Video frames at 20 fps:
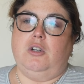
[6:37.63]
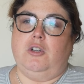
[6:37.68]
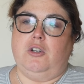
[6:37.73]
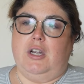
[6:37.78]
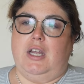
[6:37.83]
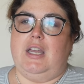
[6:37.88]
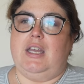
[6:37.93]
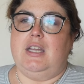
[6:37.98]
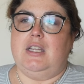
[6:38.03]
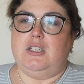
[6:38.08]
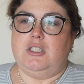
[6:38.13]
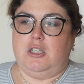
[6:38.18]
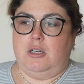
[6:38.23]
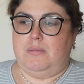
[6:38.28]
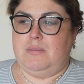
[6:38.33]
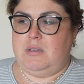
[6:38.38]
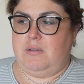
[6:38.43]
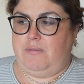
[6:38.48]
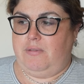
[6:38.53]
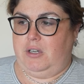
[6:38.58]
great in
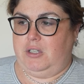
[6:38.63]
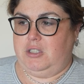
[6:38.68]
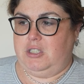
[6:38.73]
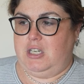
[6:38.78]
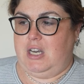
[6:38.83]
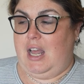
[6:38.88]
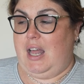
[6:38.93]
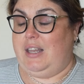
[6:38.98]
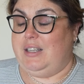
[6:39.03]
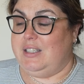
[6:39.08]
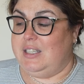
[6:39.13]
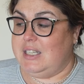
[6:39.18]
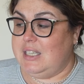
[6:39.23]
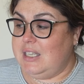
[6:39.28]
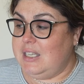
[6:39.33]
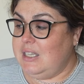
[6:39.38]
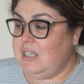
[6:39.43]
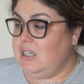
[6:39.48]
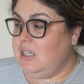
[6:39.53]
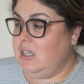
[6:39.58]
terms of
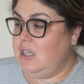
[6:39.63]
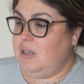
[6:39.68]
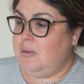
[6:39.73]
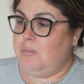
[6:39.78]
functionality,